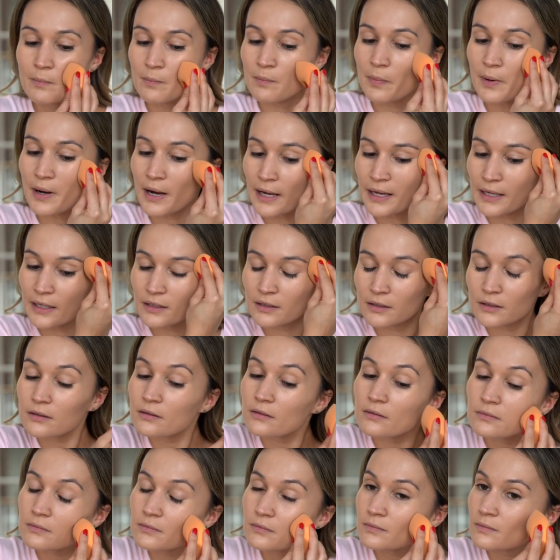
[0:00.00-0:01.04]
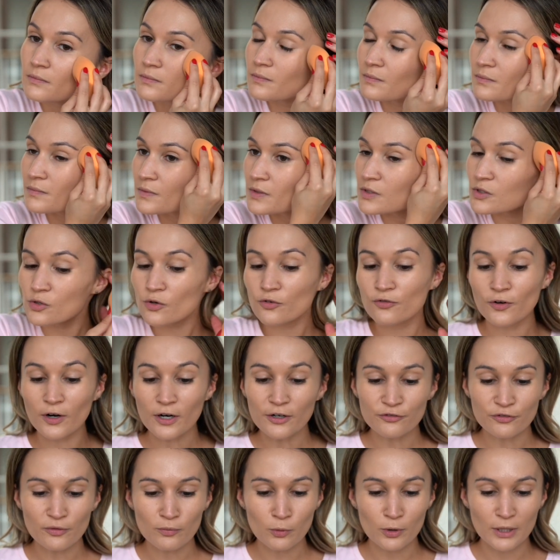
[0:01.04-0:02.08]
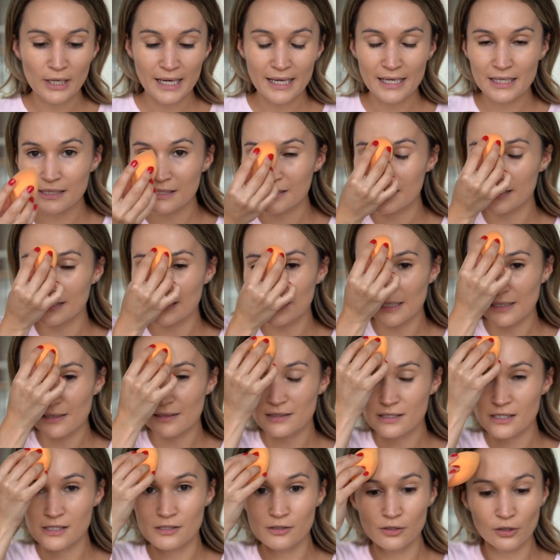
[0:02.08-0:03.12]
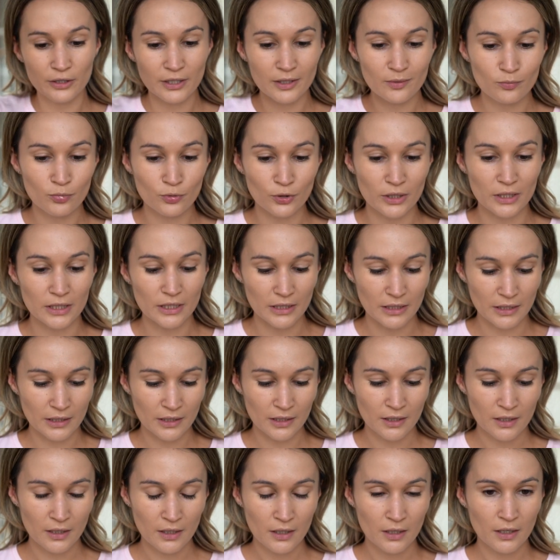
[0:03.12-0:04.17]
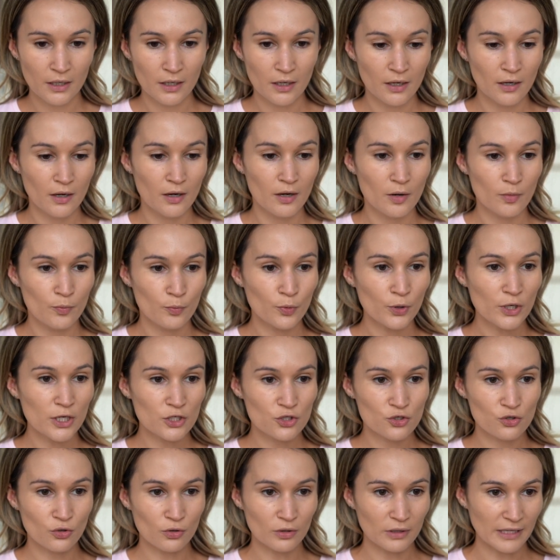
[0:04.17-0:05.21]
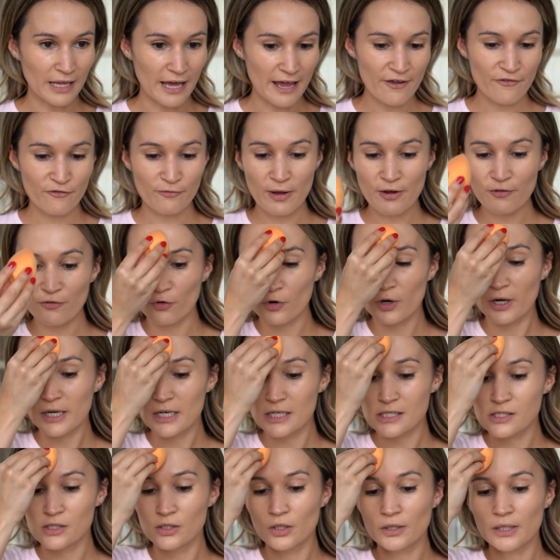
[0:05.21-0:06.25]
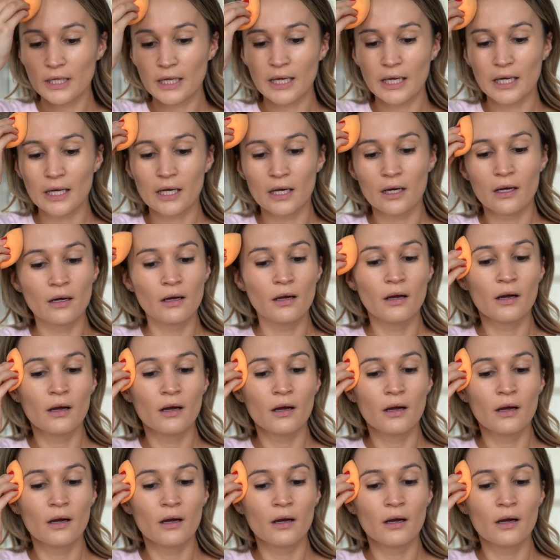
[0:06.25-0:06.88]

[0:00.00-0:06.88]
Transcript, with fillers: But so far from what I can see, this is looking pretty, pretty true to life. My forehead is looking